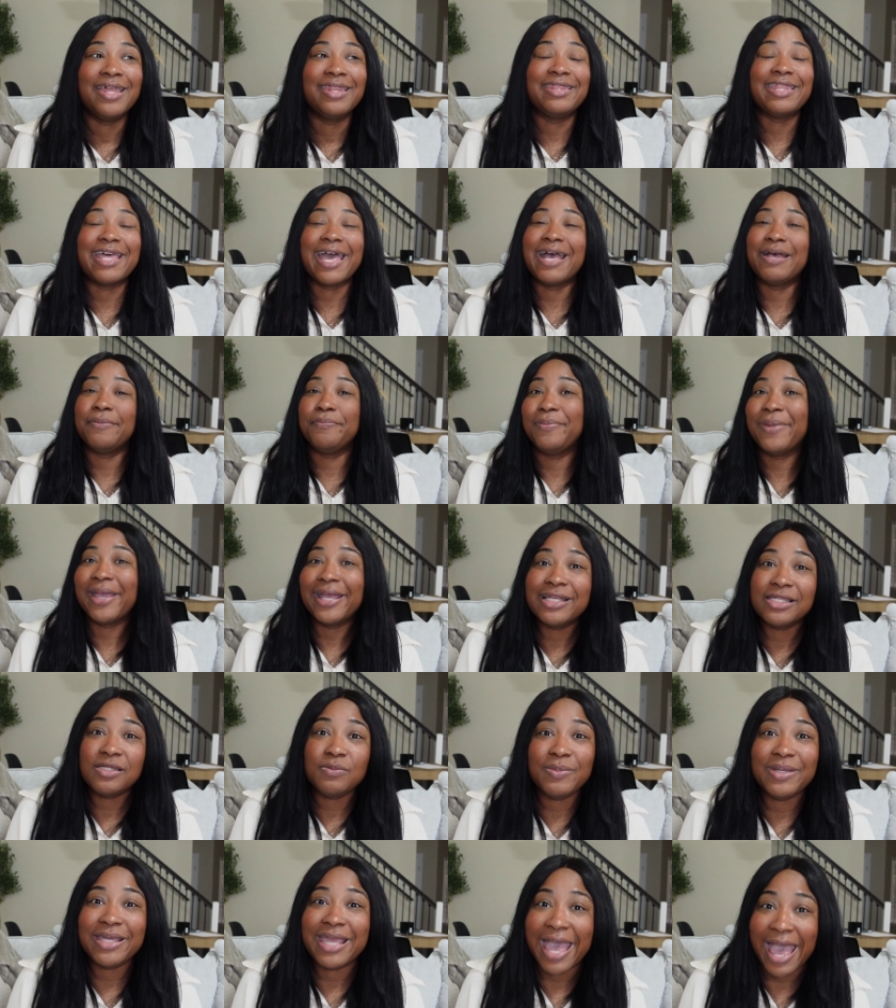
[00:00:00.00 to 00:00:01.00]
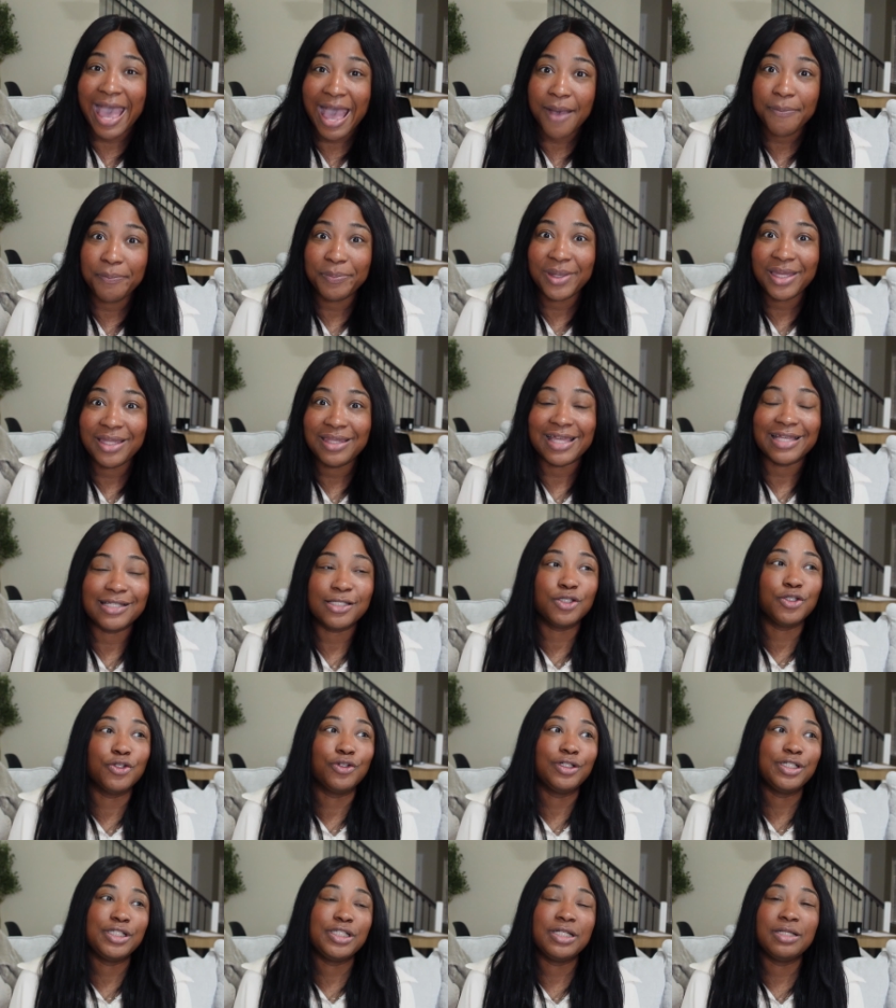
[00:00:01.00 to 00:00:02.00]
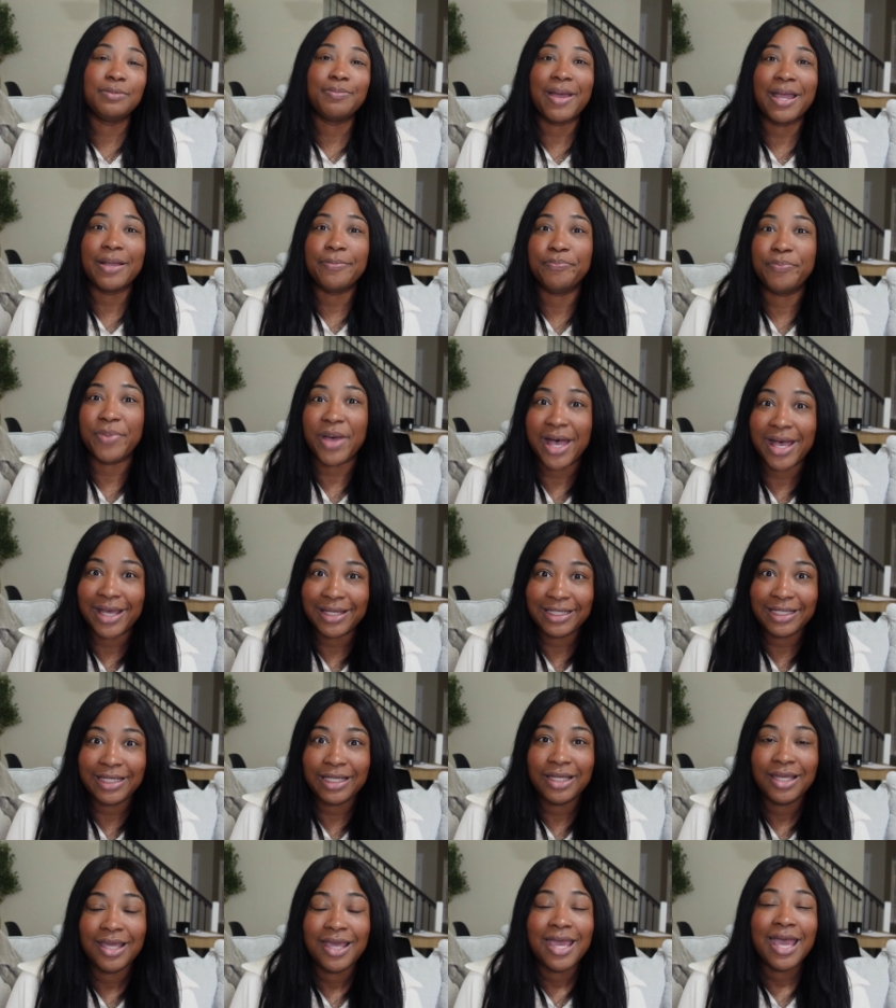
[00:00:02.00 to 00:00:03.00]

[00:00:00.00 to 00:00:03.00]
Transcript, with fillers: that makes me happy, that's nourishing my body,